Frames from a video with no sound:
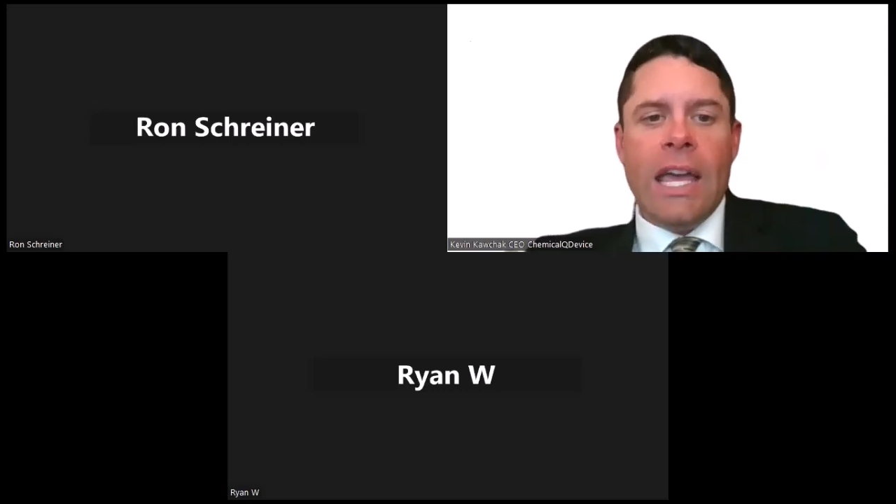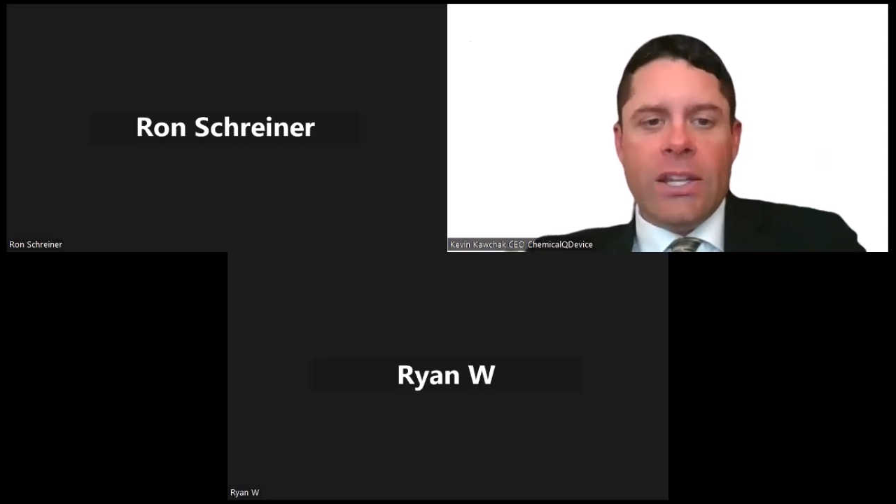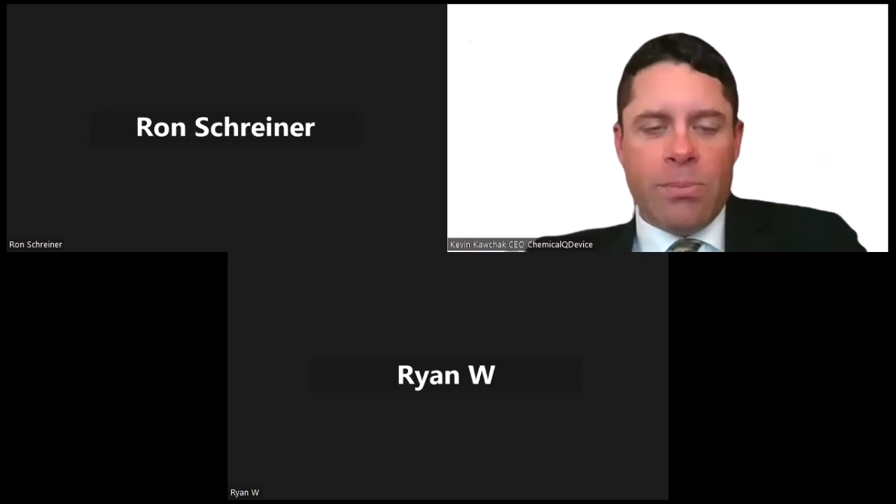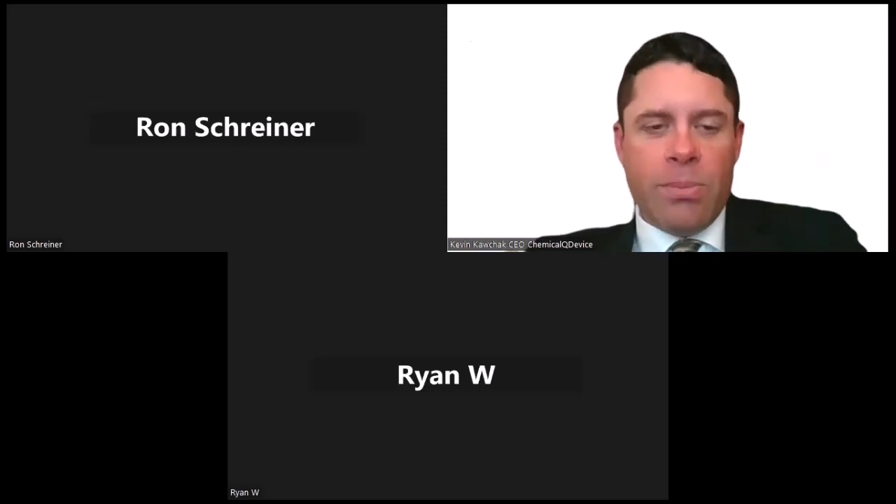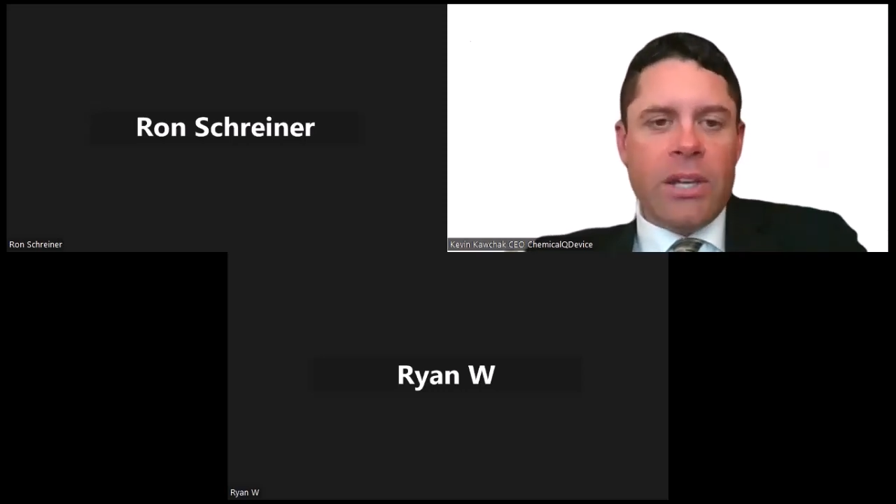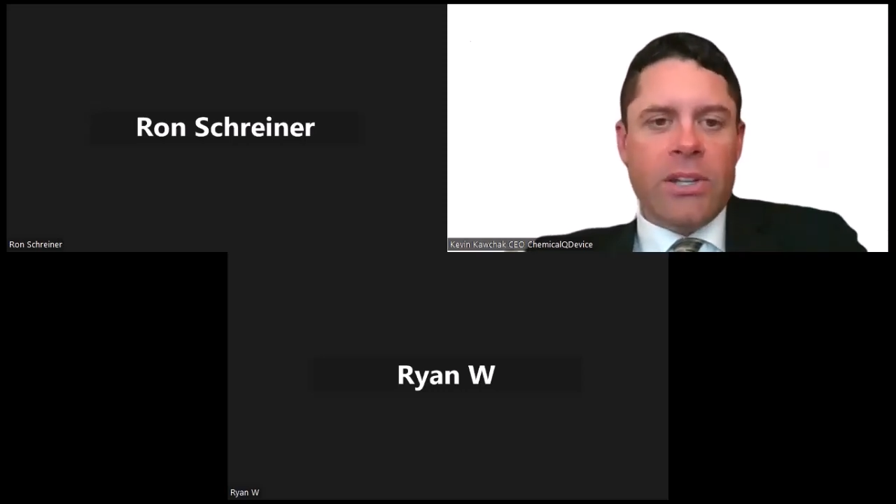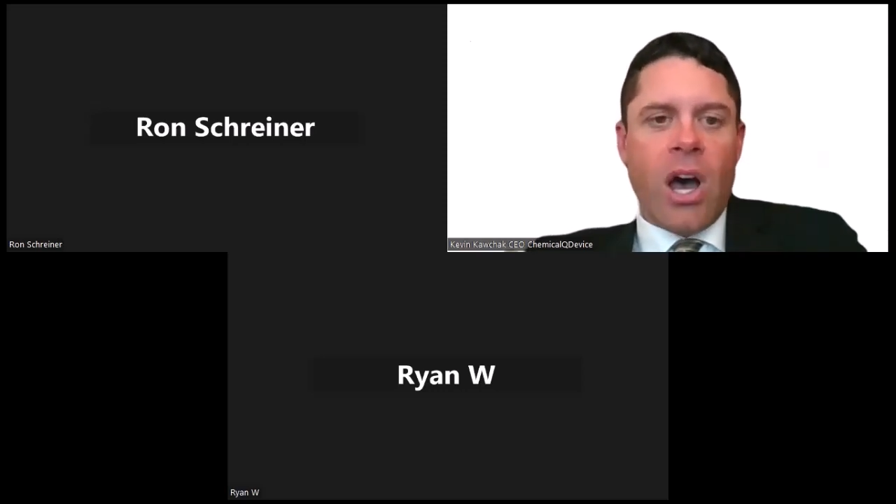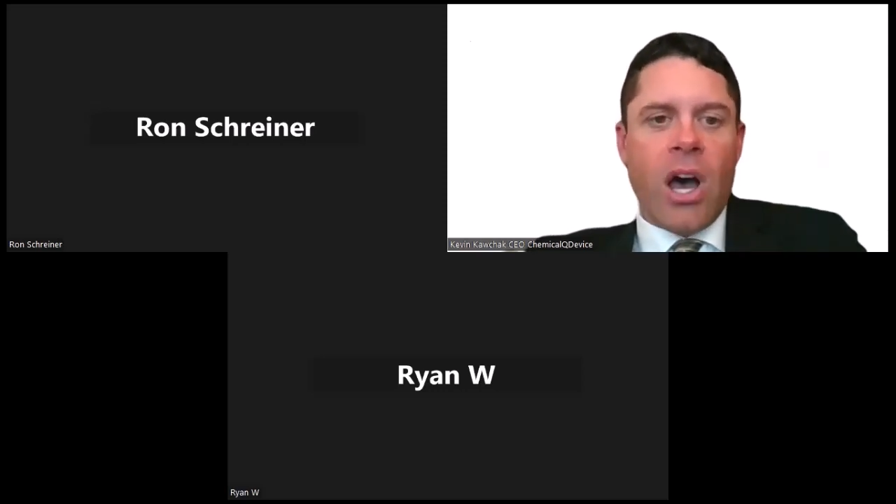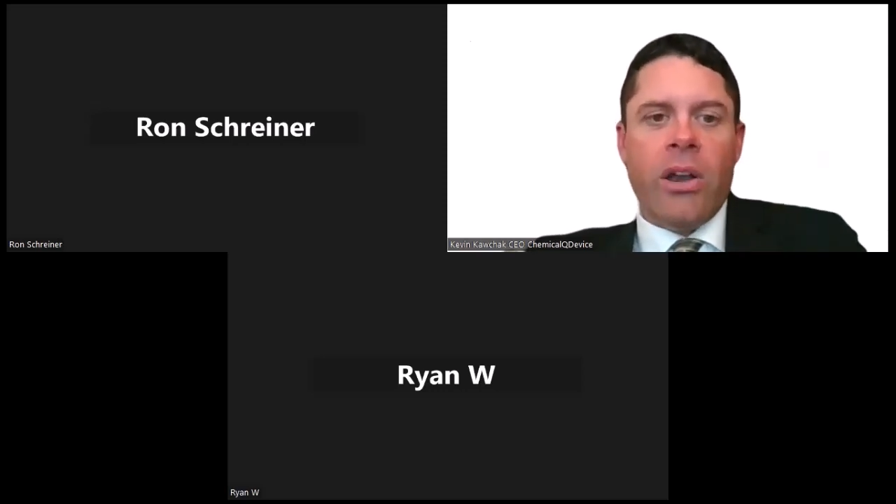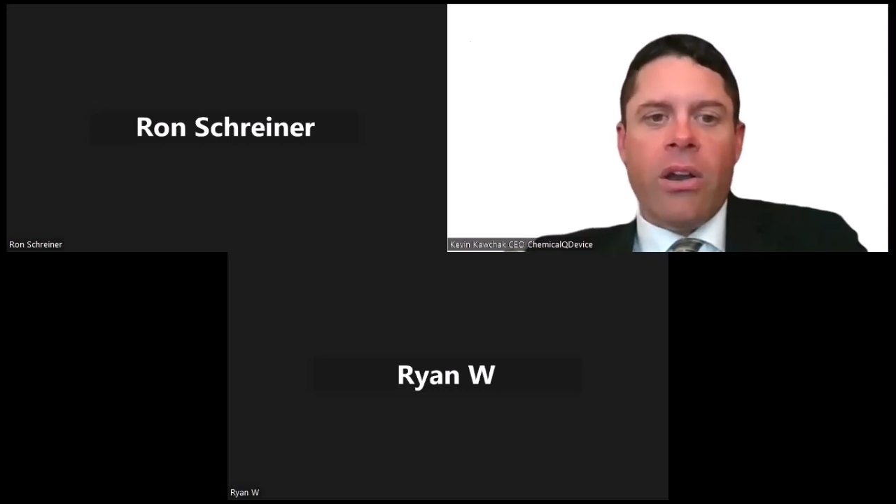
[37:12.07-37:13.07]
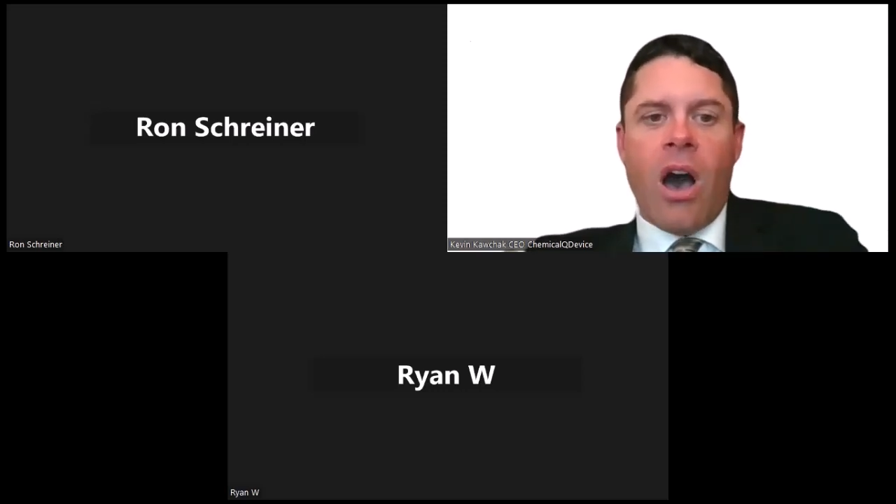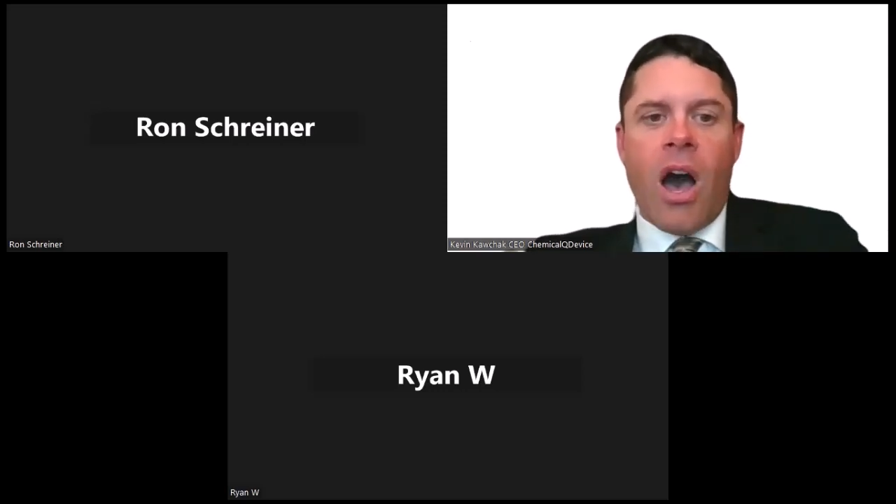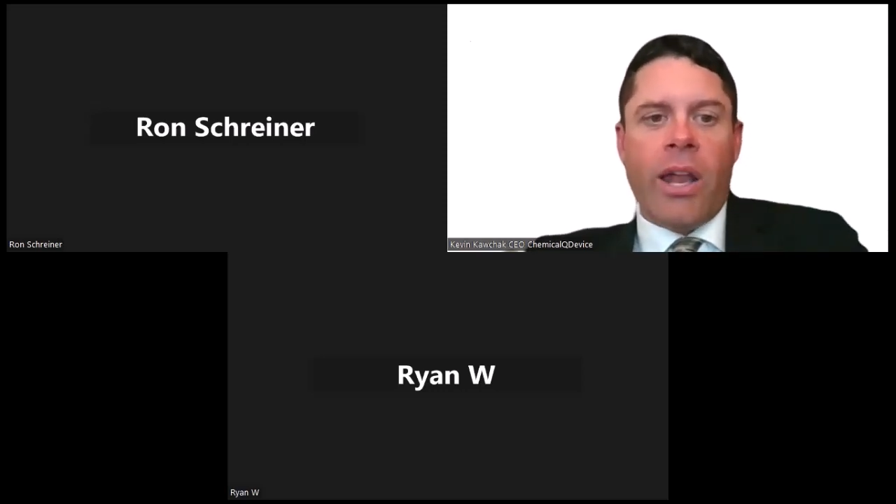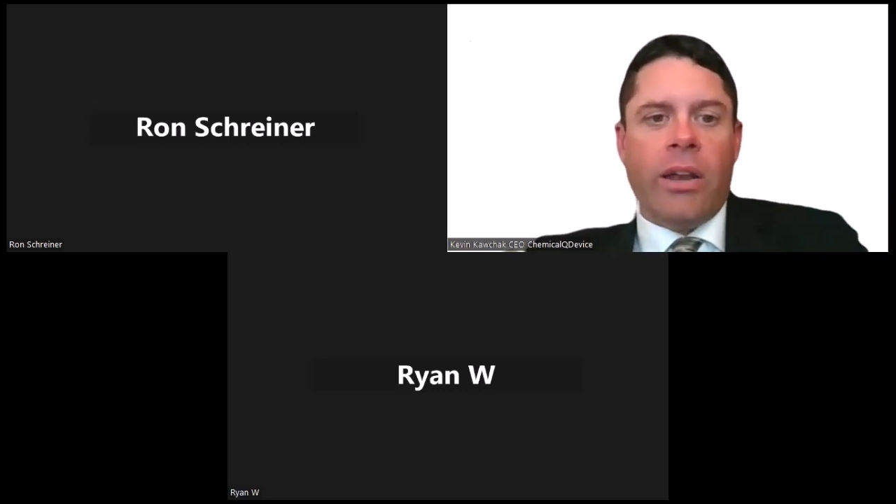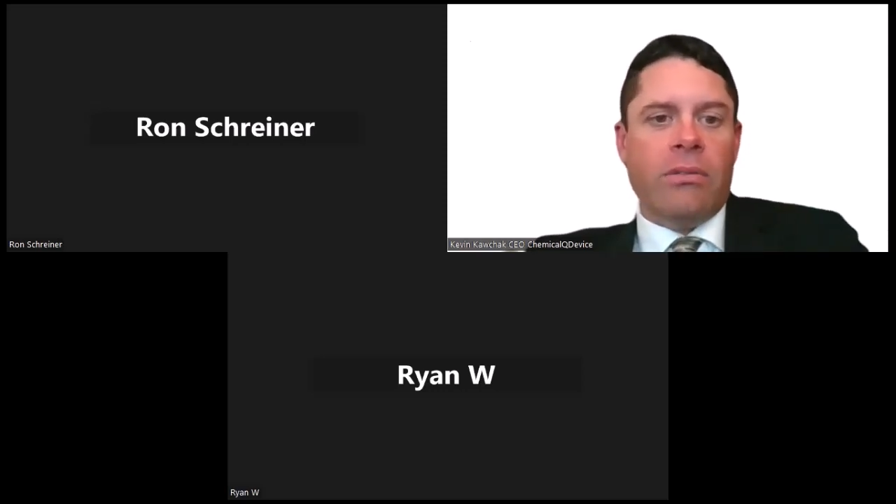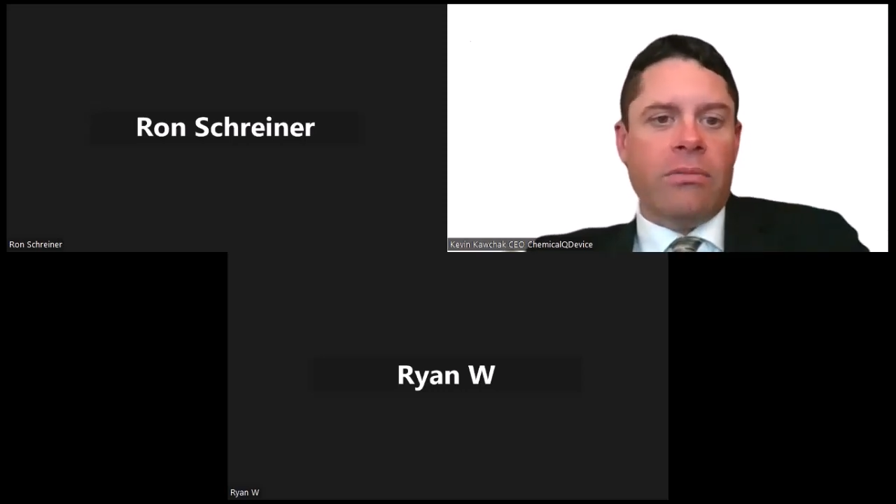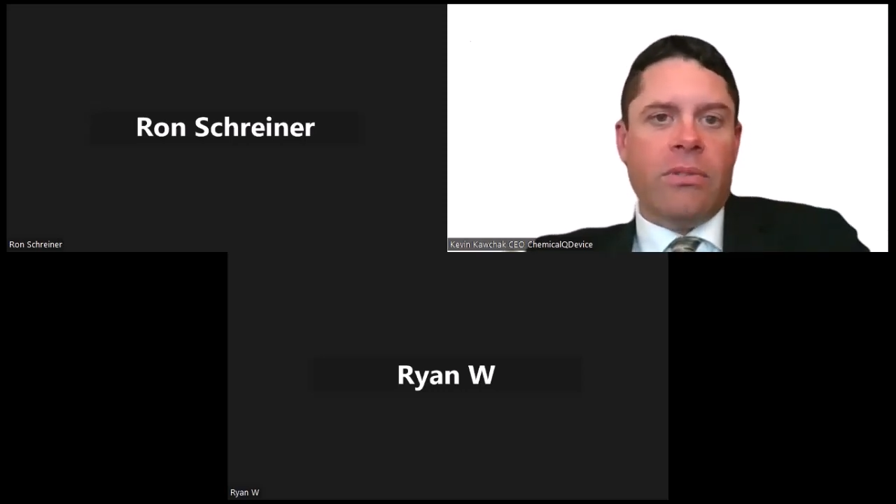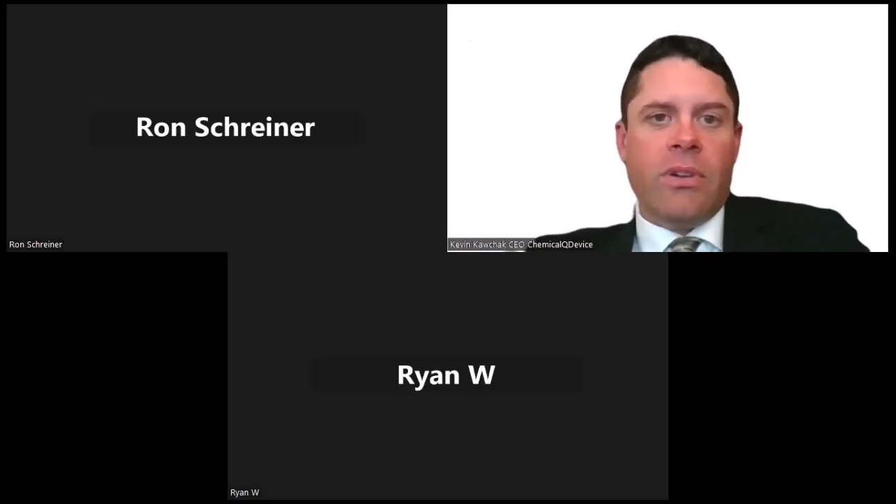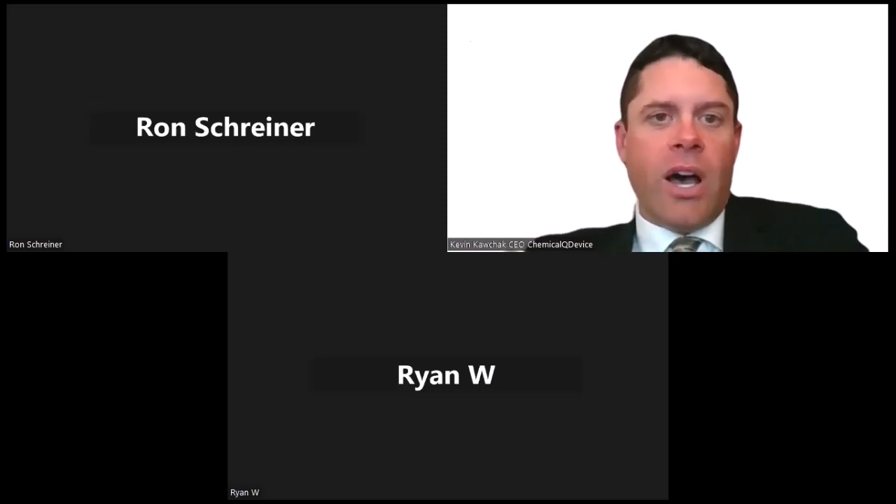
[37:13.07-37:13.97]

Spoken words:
is being done on